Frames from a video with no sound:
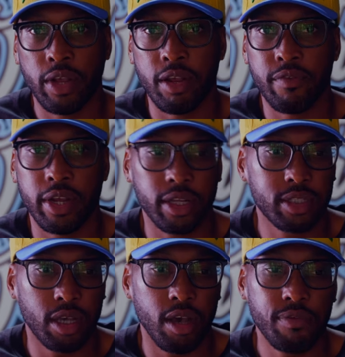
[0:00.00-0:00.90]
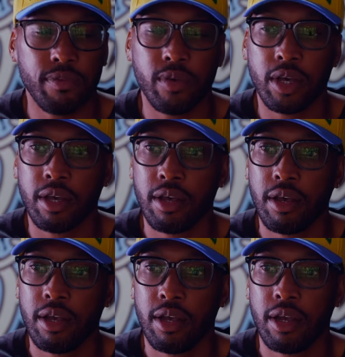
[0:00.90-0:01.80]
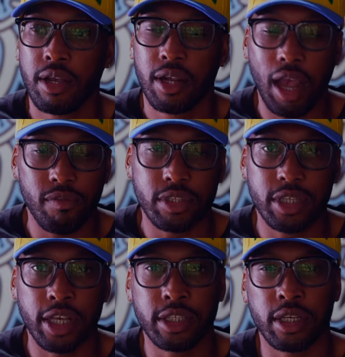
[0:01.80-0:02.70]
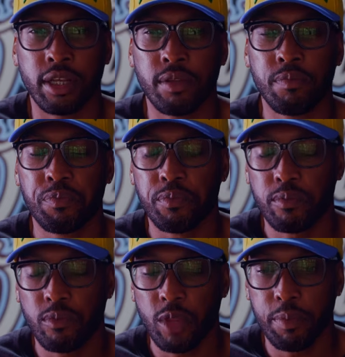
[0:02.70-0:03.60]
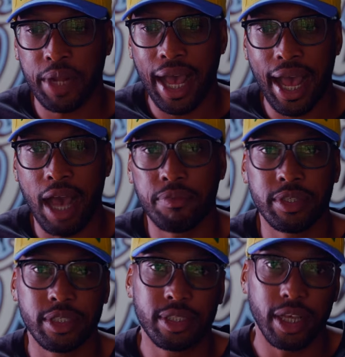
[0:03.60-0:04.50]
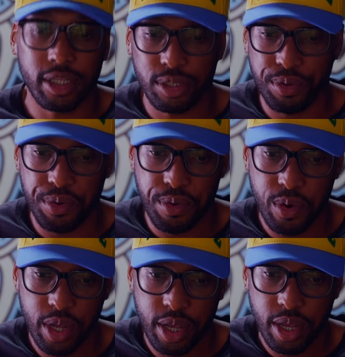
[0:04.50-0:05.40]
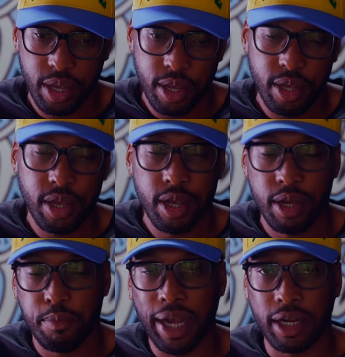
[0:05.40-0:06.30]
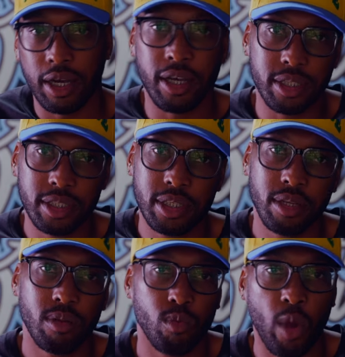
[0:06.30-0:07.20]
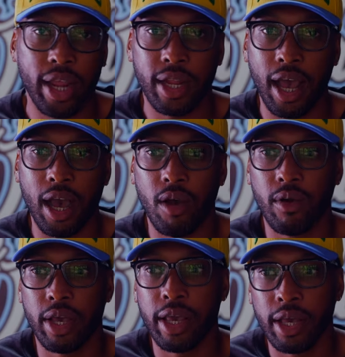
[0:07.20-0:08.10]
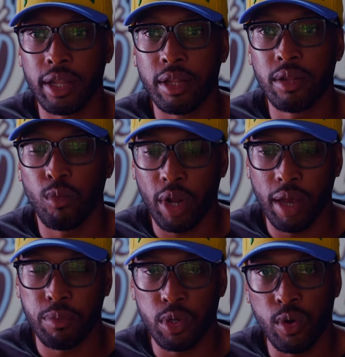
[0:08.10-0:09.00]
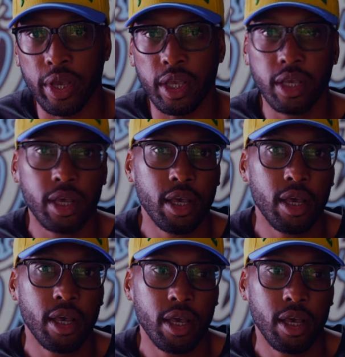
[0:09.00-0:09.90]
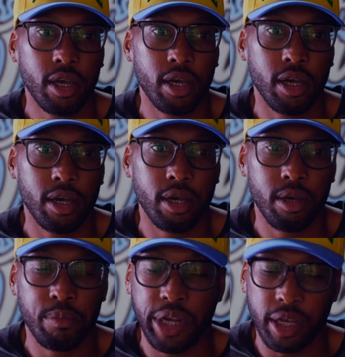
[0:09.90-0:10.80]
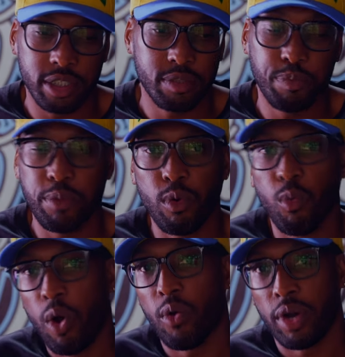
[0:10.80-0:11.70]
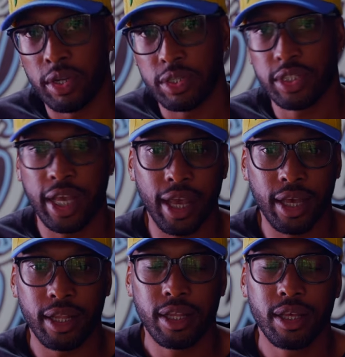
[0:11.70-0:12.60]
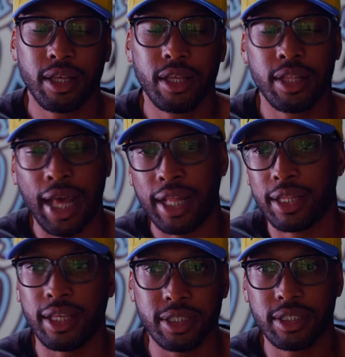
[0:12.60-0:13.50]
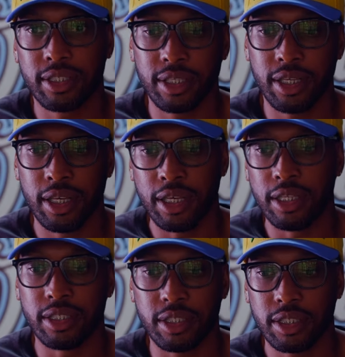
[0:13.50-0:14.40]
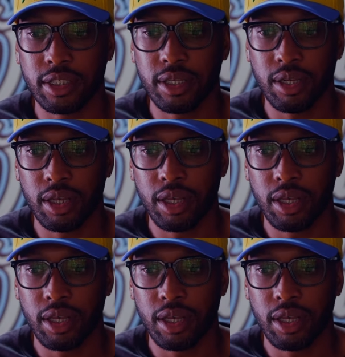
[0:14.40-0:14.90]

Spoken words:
Very, very tough conversation, but I have to stick to my guns right now in what I'm doing, because people won't understand that this is